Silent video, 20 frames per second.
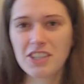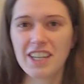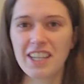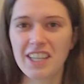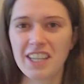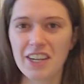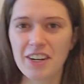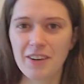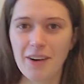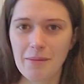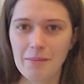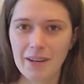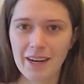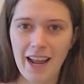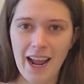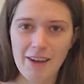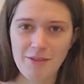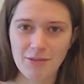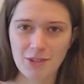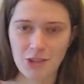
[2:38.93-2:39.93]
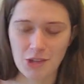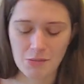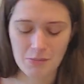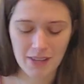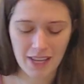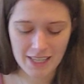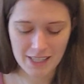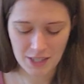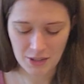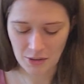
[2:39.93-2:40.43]
in a year, I'm gonna have one of those
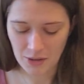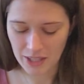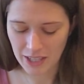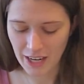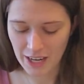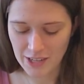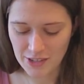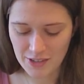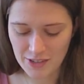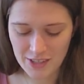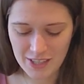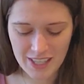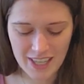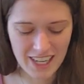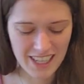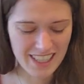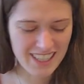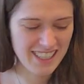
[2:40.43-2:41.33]
plastic organizers.